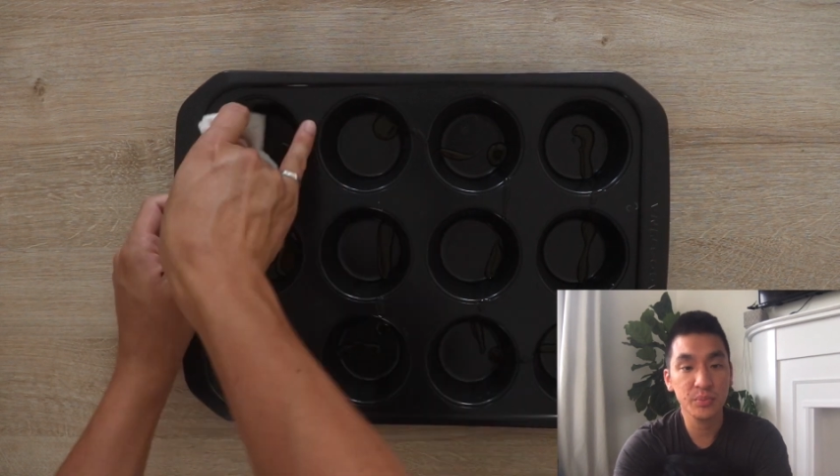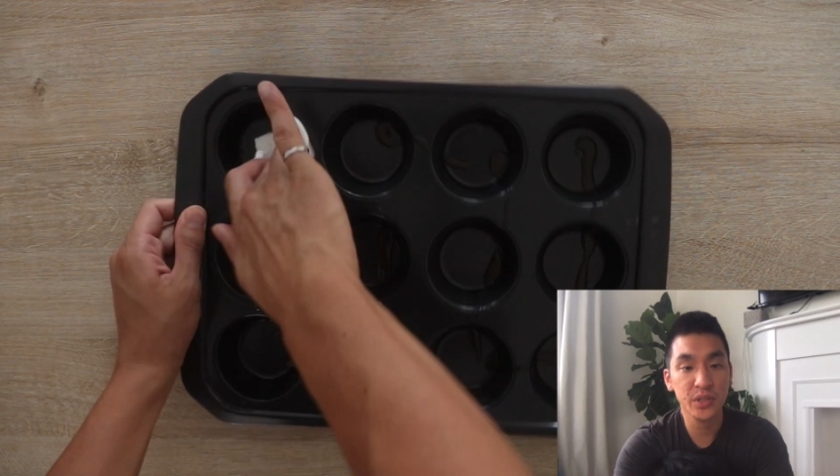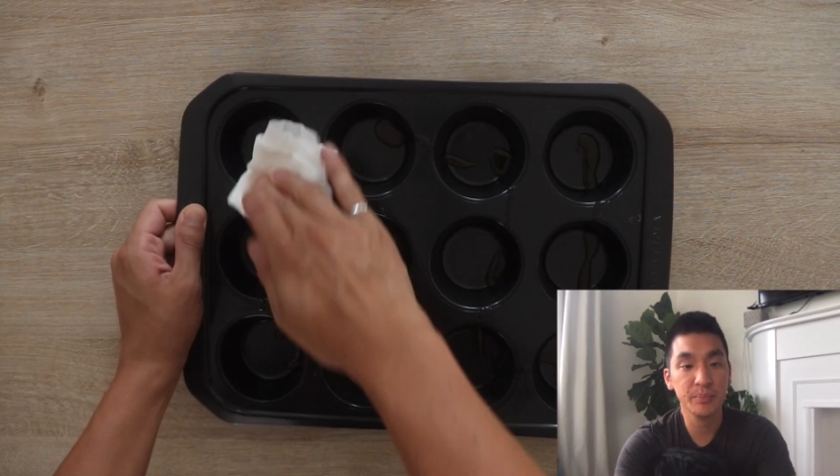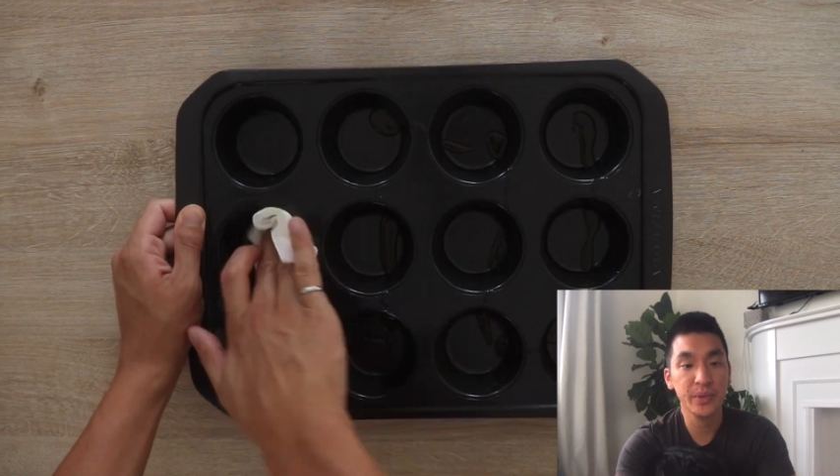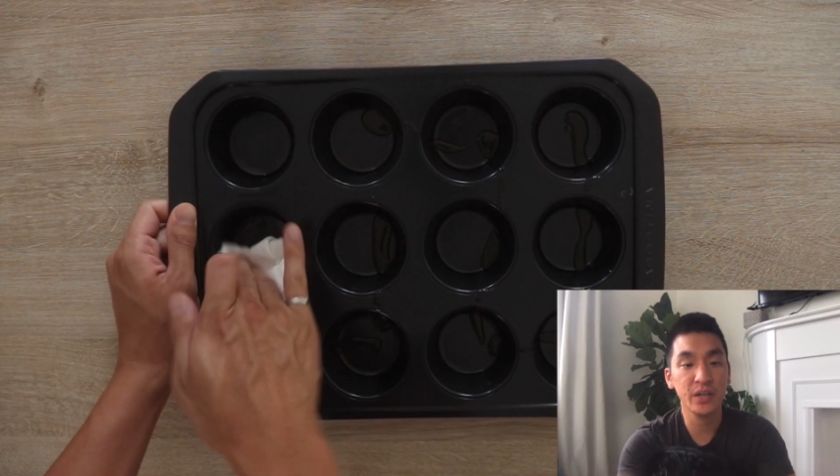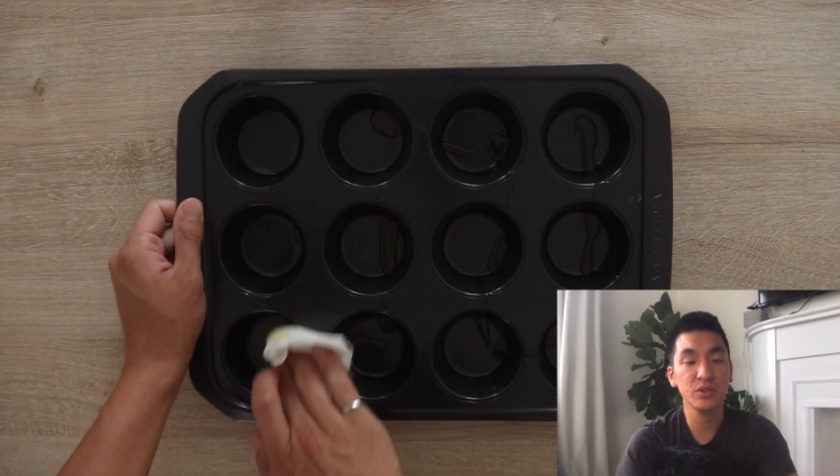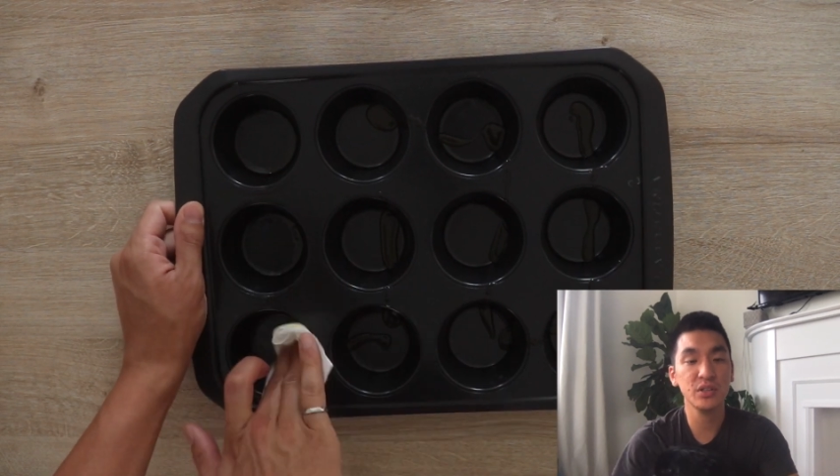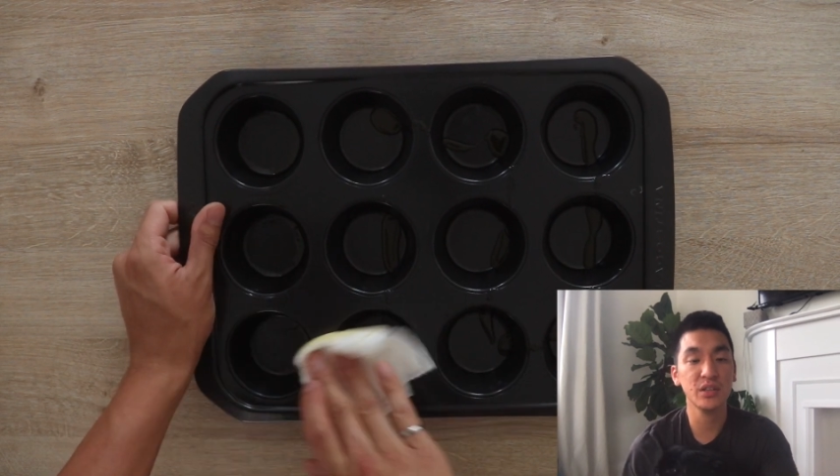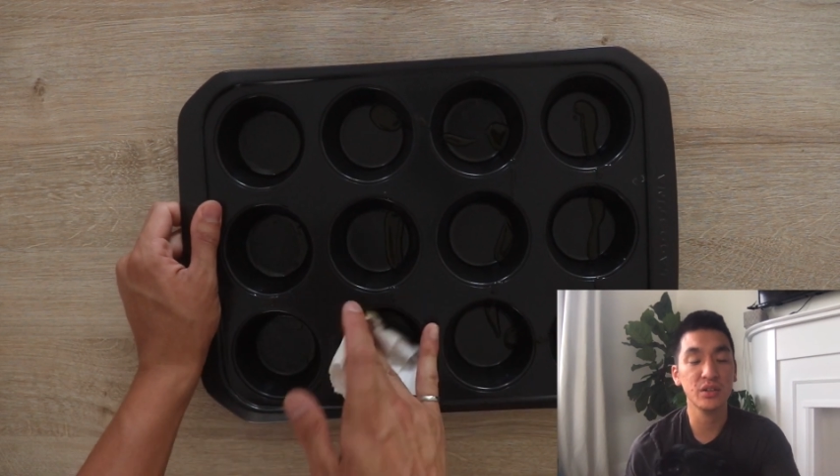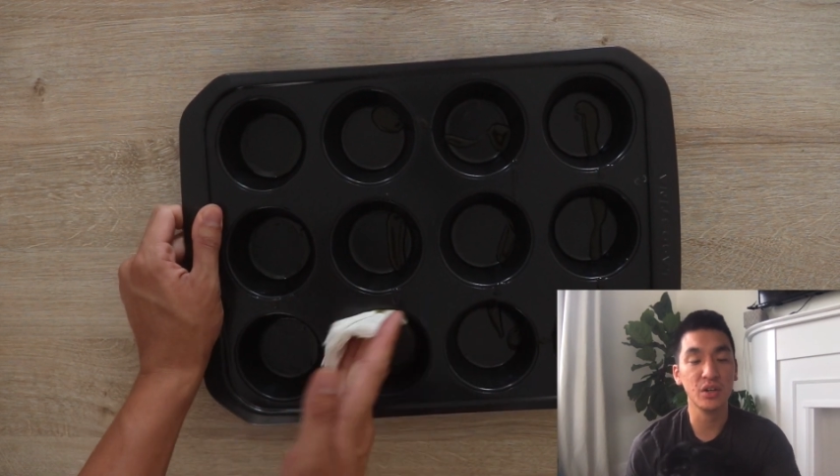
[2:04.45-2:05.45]
bit of
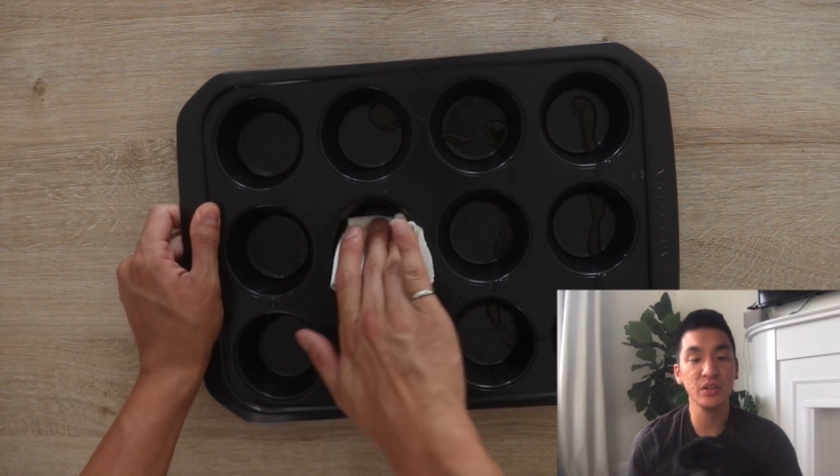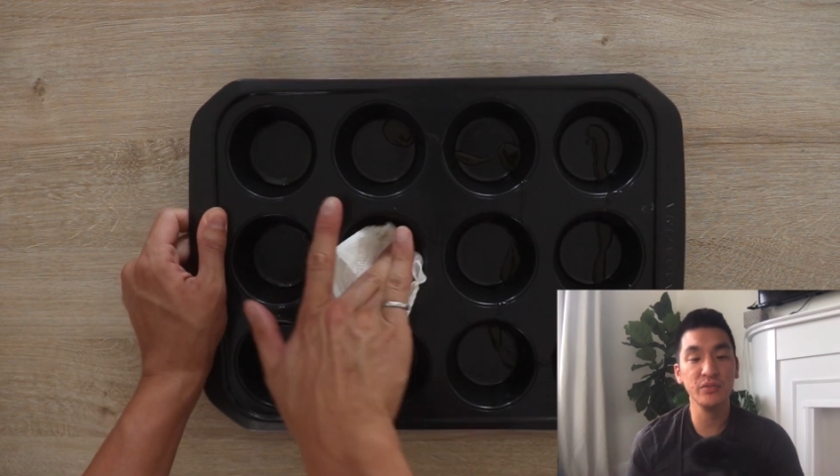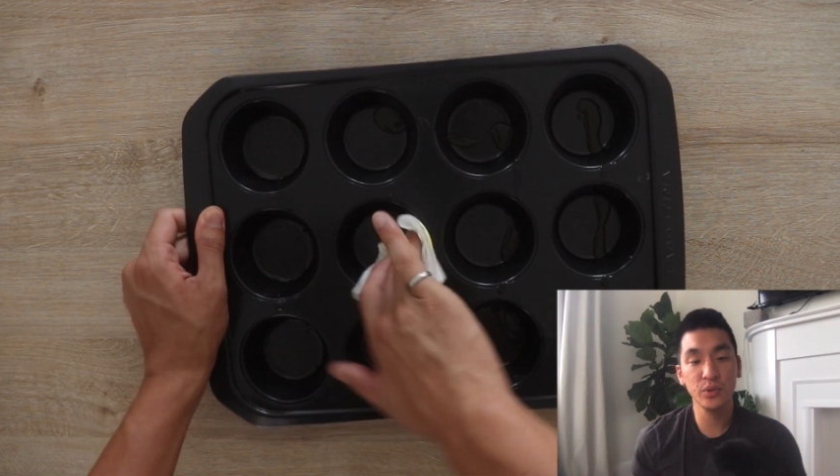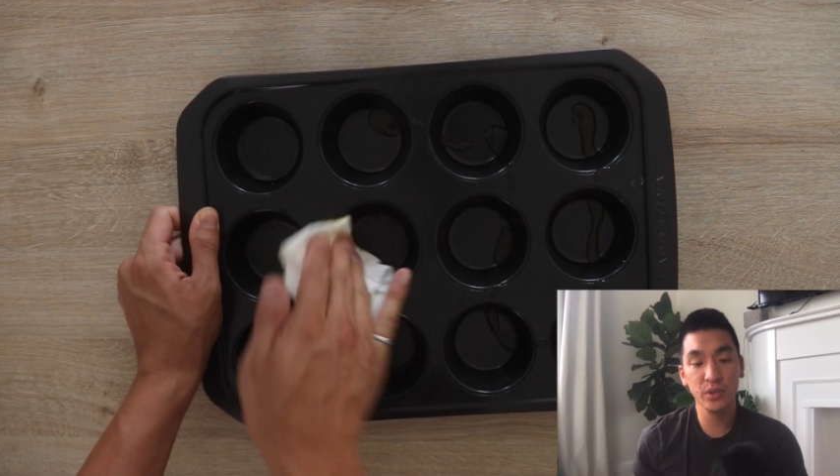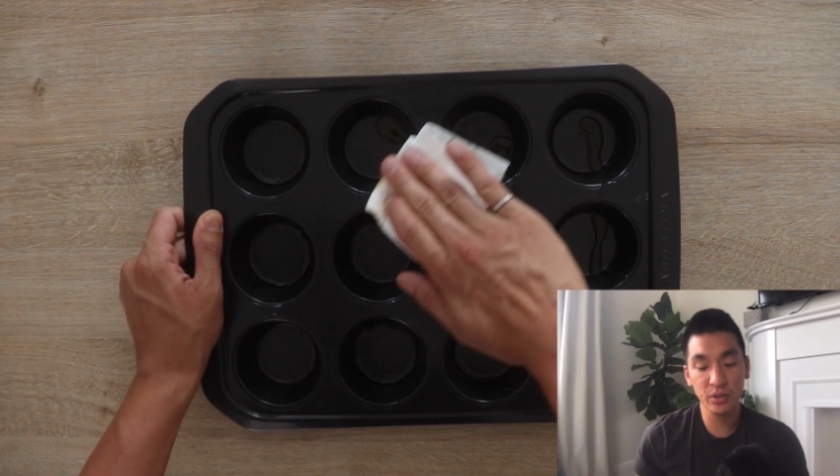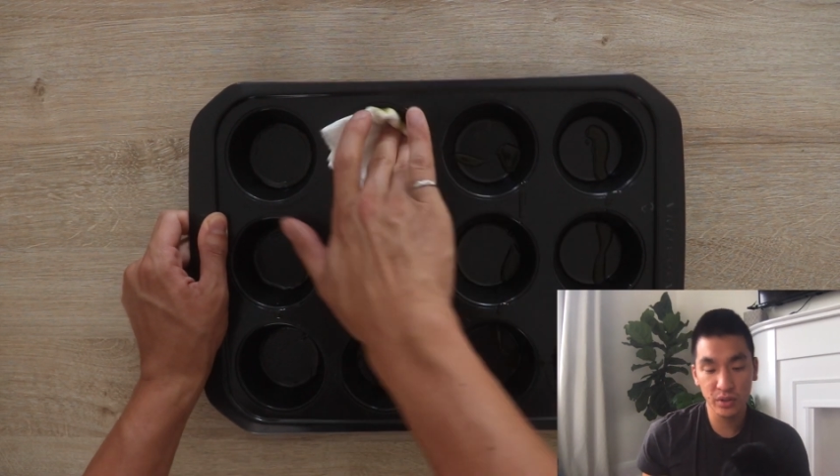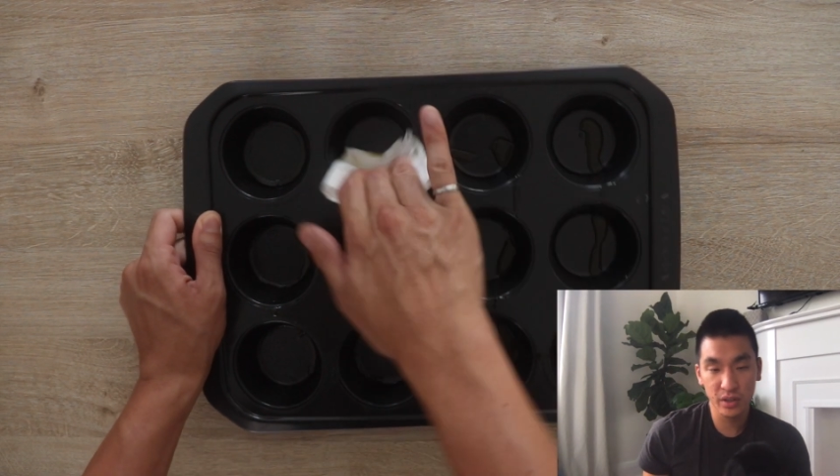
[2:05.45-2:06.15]
Bounty and olive oil,